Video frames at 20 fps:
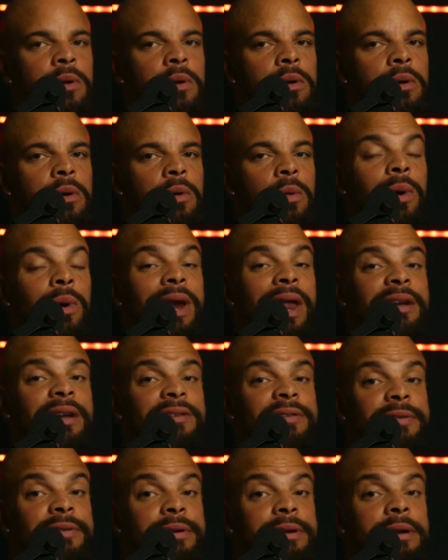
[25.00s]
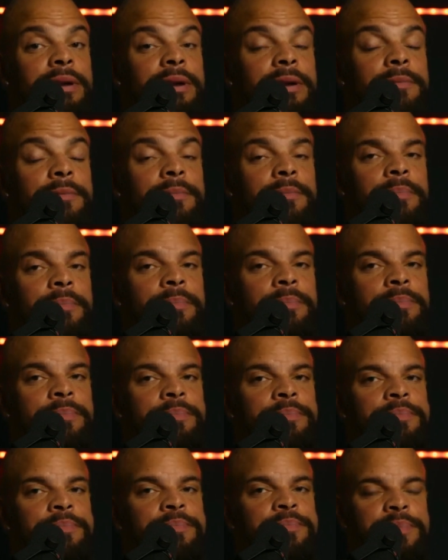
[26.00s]
when I see
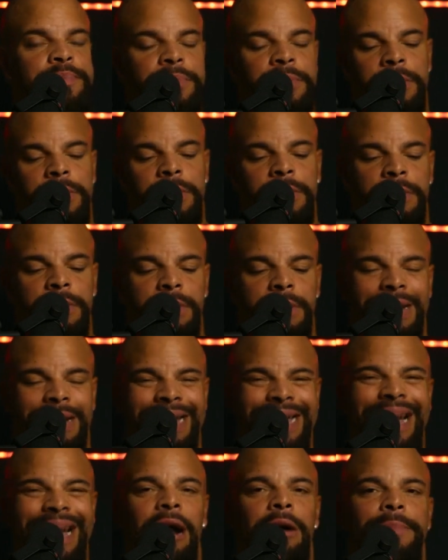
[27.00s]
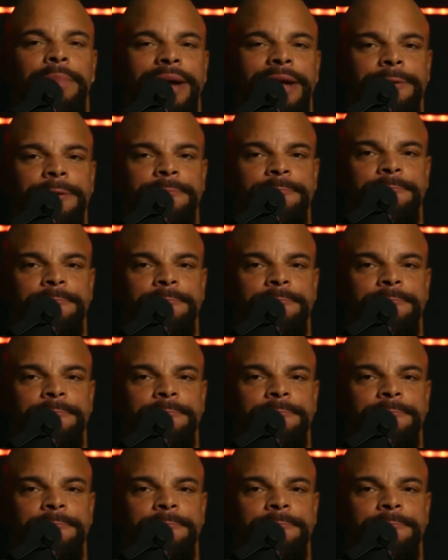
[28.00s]
young men,